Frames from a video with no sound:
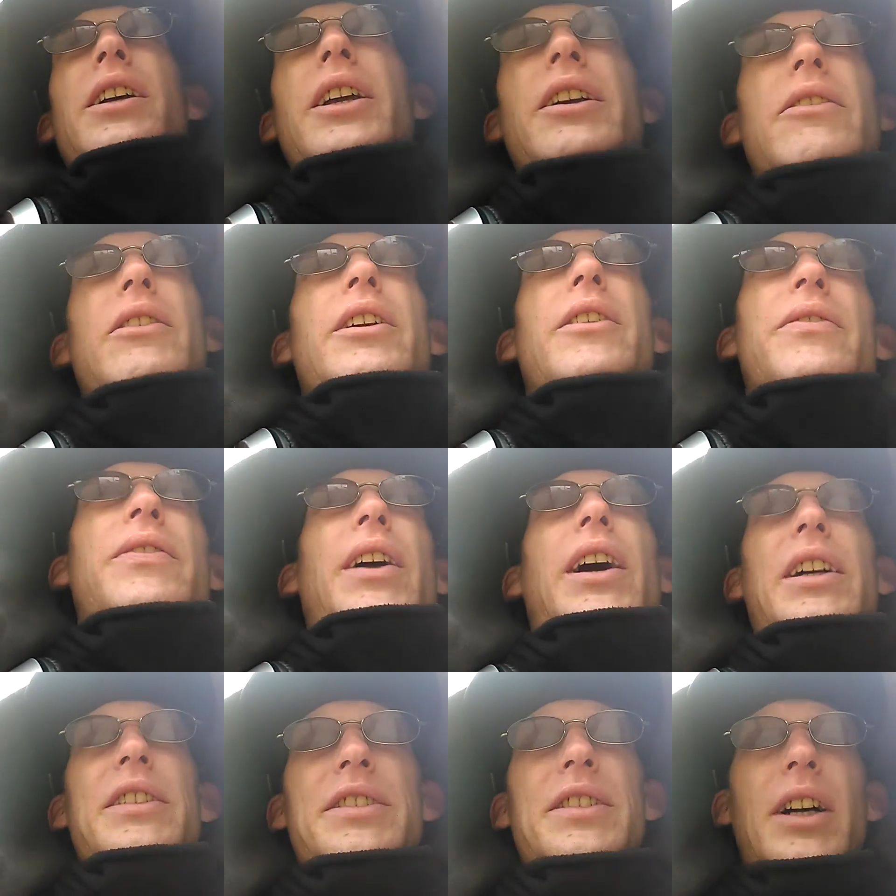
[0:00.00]
even if
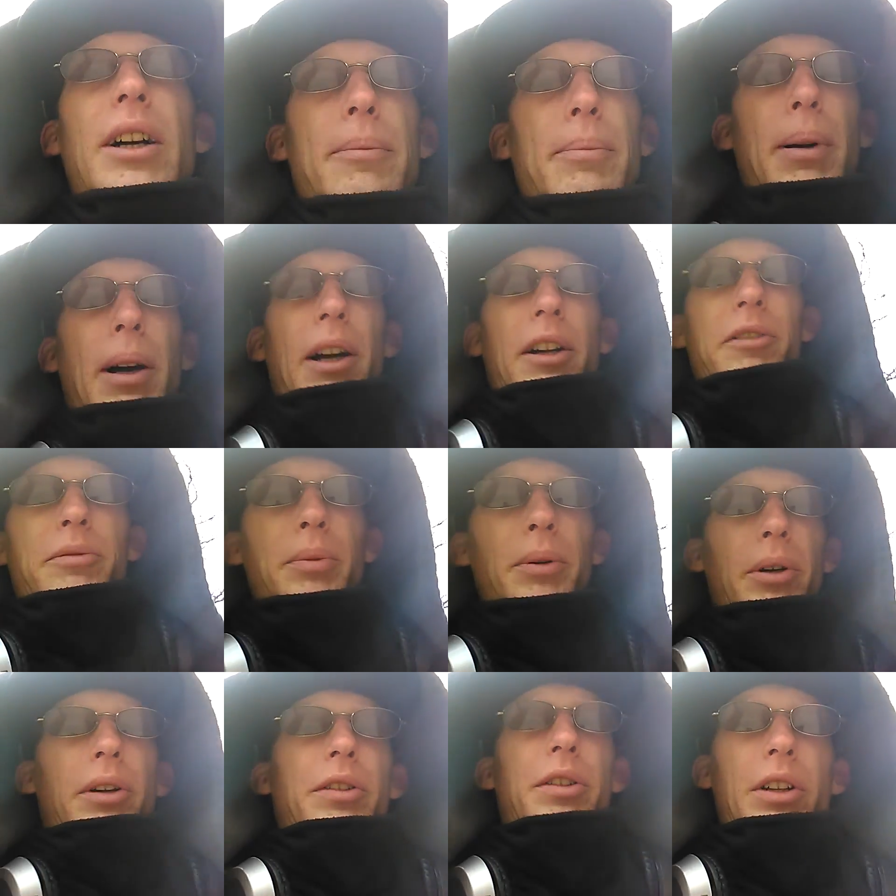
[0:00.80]
that's not
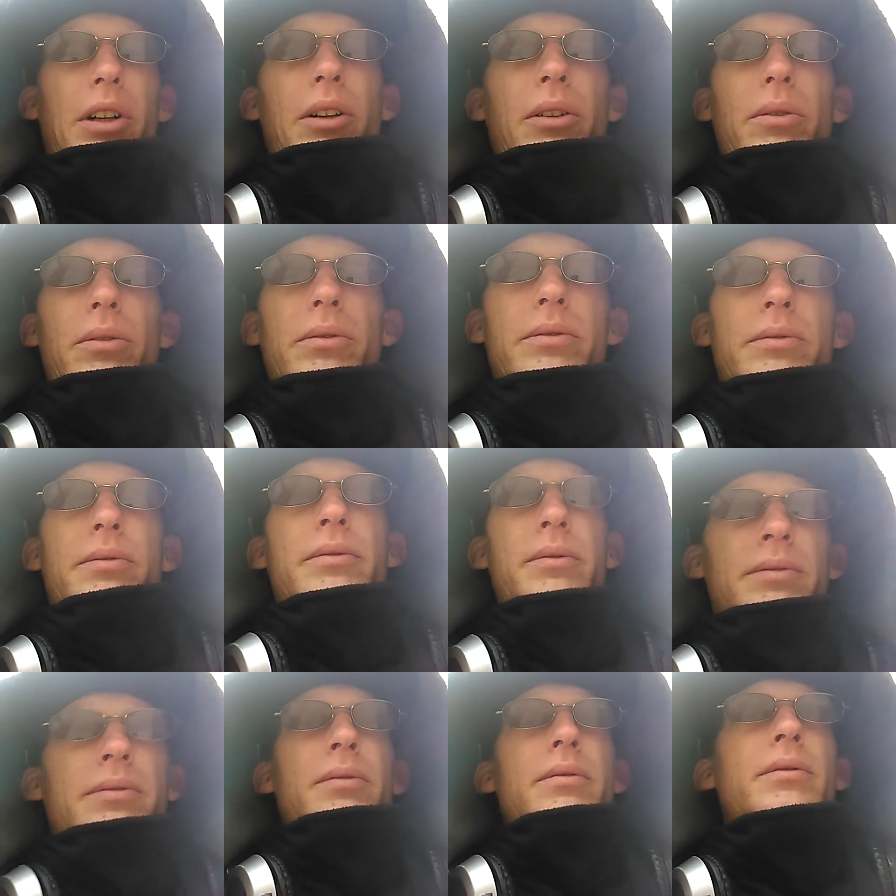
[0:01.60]
possible, because, you know,
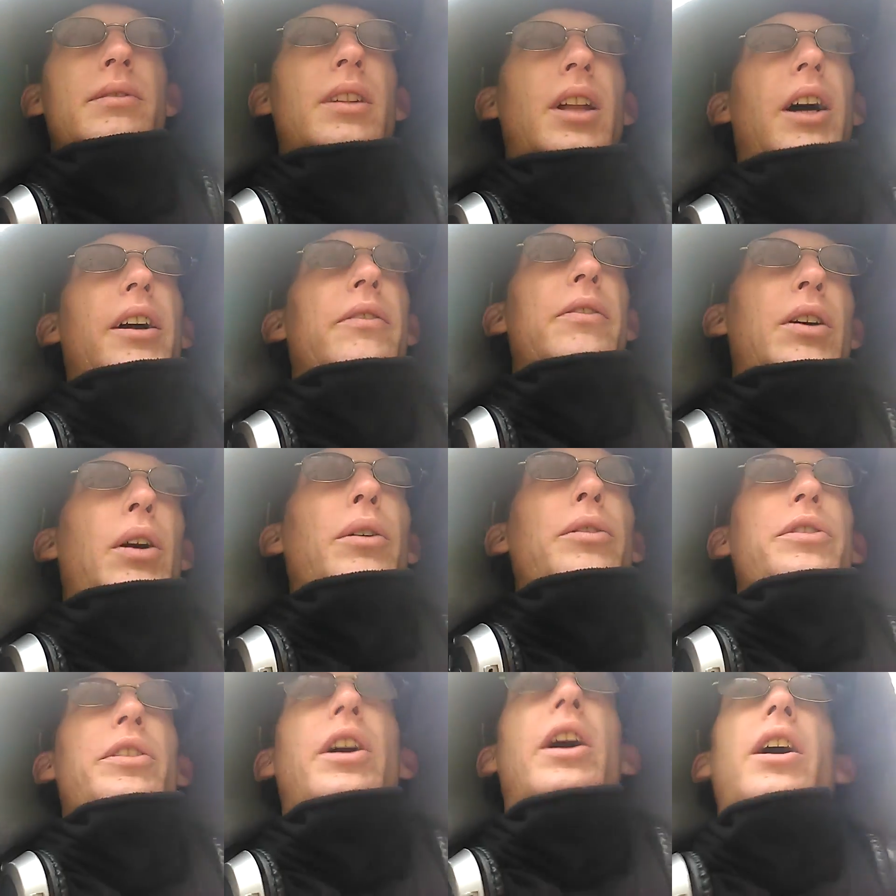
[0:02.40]
life
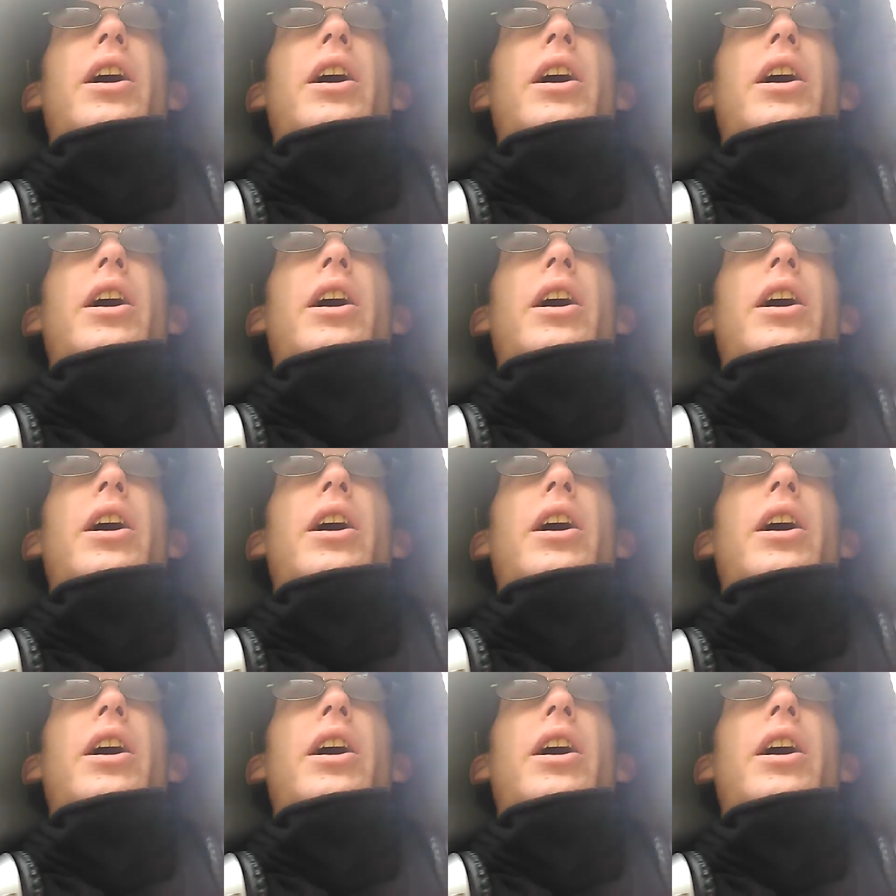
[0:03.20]
goes